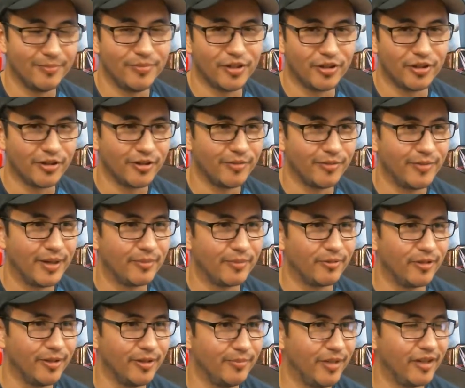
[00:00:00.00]
bigger
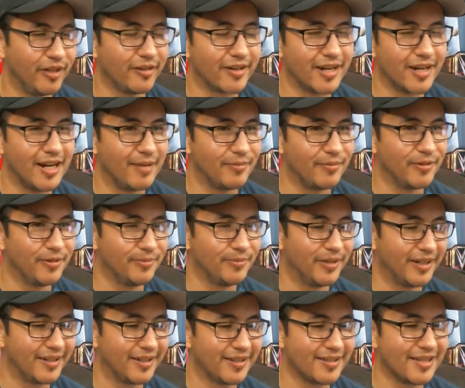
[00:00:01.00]
memory, better camera, but
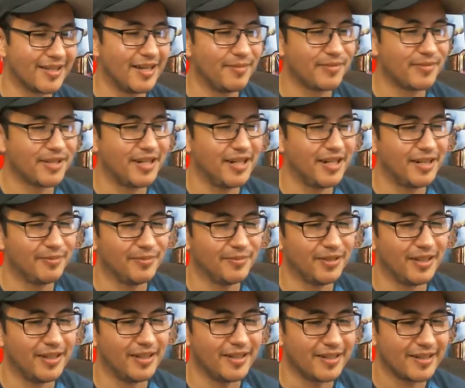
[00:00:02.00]
at the same time,
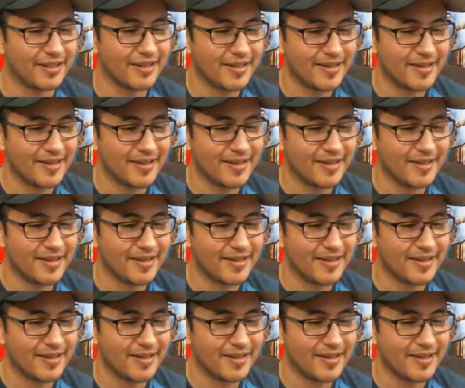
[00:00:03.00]
like,